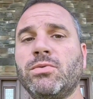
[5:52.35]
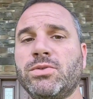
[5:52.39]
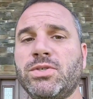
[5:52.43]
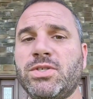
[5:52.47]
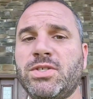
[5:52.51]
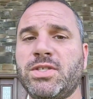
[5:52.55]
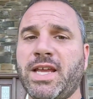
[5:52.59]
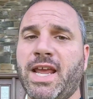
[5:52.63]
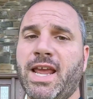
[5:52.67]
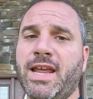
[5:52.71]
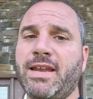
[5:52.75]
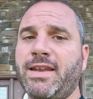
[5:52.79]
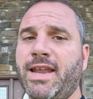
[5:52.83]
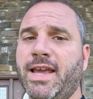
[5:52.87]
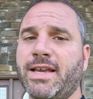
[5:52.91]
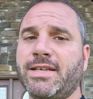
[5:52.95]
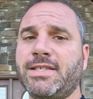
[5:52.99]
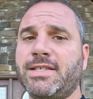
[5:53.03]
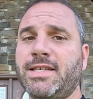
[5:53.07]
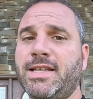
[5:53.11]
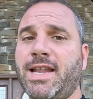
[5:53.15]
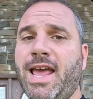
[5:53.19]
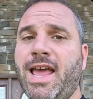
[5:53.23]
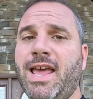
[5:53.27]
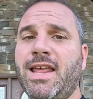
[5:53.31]
stand next
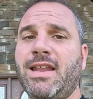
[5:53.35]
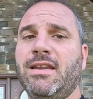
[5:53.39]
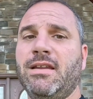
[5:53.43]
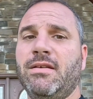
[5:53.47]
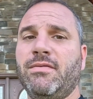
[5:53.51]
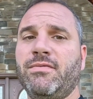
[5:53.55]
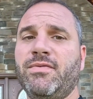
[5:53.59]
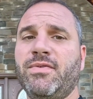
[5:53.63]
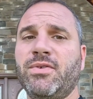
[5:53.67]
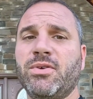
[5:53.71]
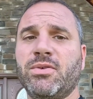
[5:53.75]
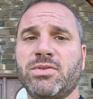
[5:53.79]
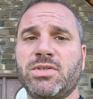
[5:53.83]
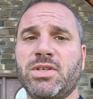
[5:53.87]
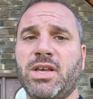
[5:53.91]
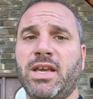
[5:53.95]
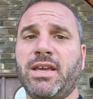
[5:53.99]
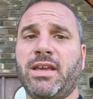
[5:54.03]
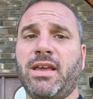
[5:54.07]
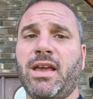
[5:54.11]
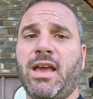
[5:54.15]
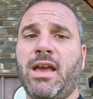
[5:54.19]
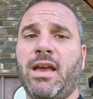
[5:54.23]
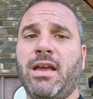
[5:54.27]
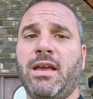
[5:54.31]
to that and it feels
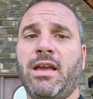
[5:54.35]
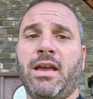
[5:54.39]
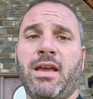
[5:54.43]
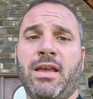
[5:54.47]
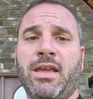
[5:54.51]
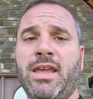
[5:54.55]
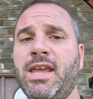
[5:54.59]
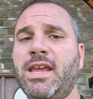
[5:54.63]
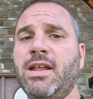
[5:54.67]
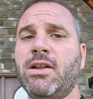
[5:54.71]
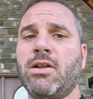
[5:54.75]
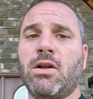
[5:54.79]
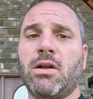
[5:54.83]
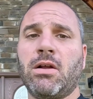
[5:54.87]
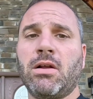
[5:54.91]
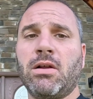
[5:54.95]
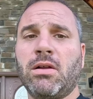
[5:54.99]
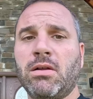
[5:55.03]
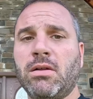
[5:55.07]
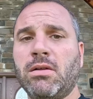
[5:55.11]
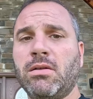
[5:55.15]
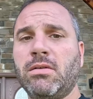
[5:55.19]
like a heater